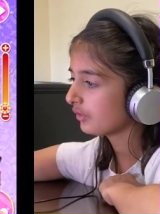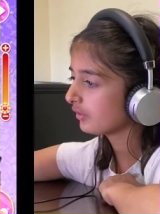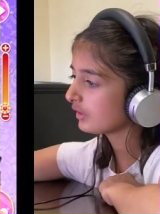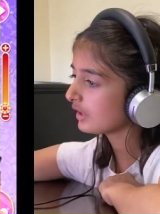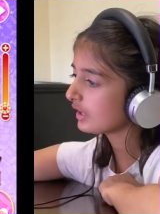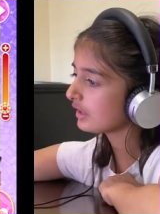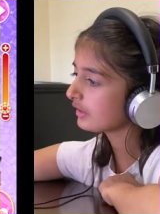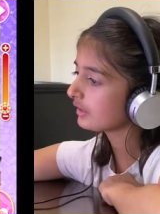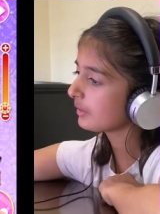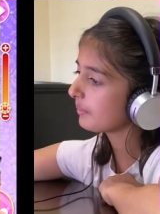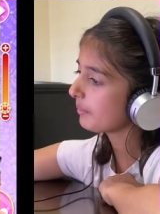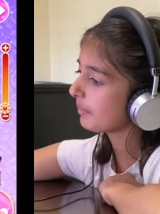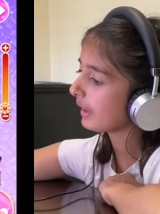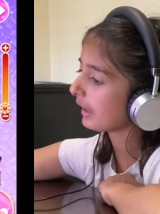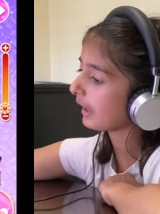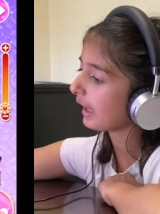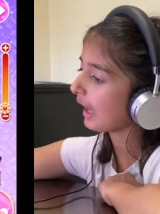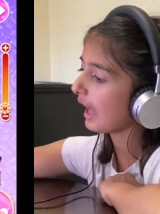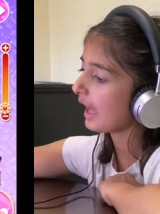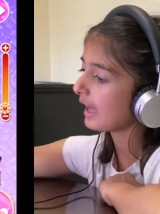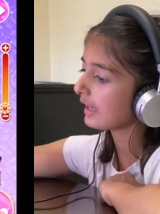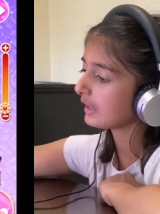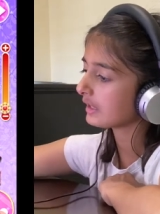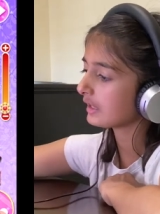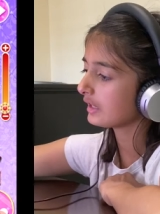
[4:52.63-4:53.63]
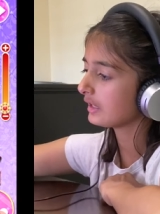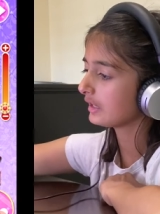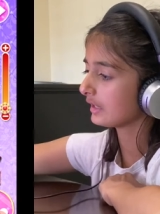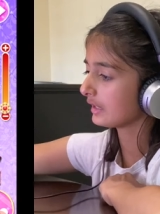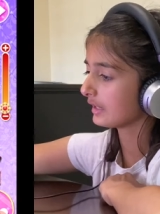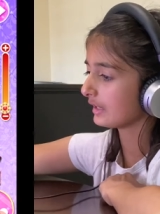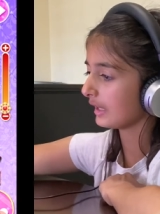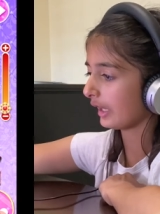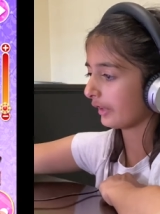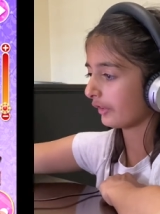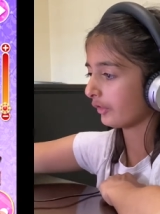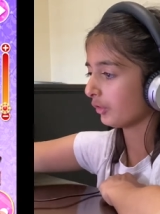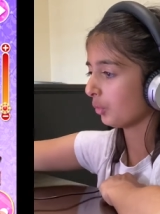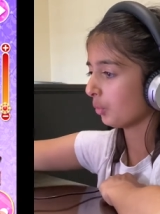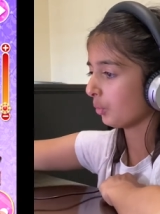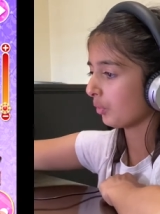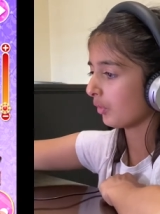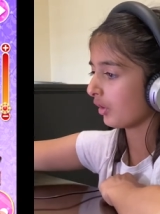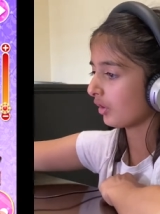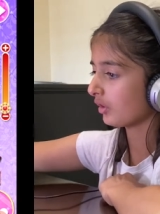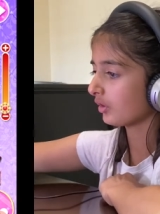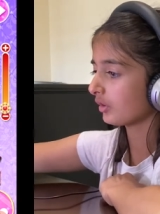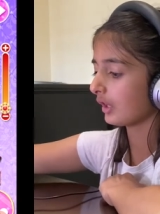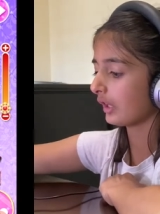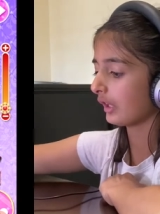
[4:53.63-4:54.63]
you guys can pick any design you
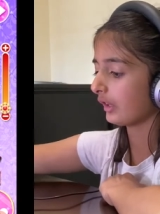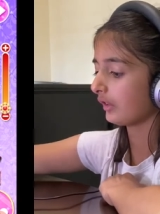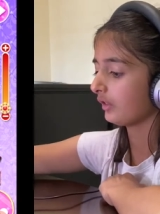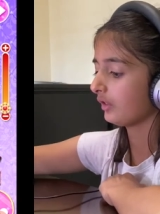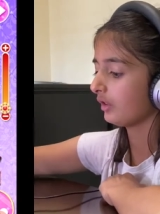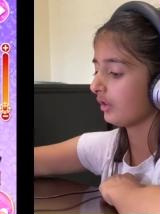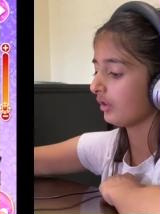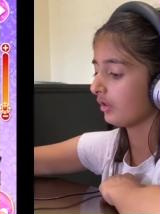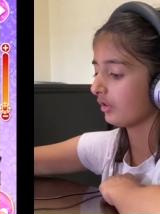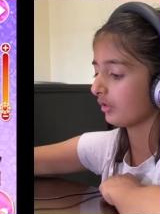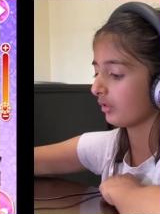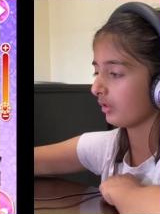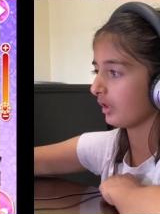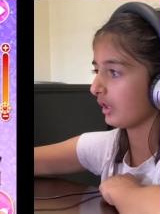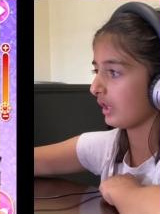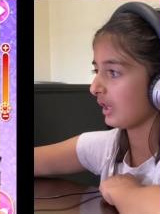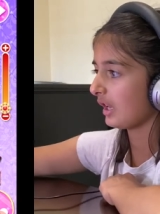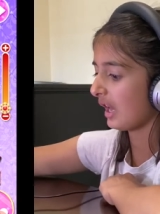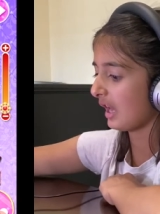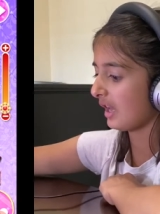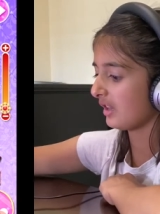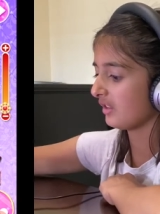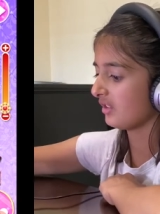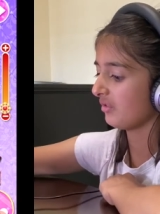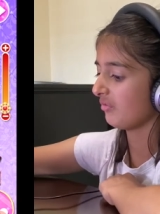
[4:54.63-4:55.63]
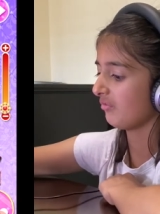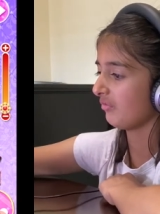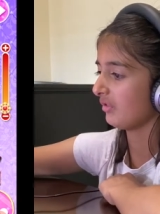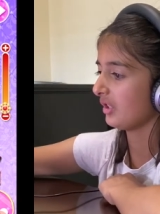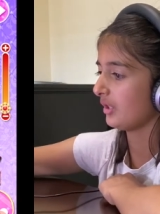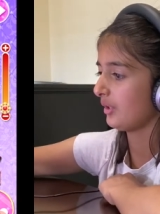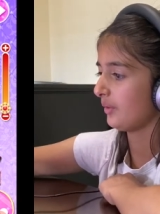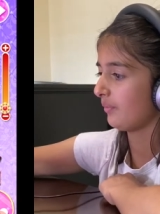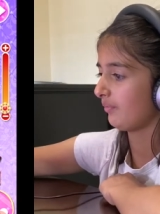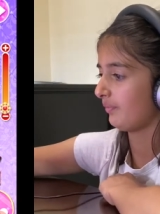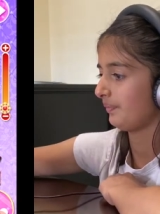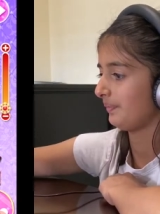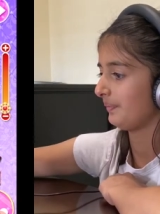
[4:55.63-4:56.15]
want, like literally anyone.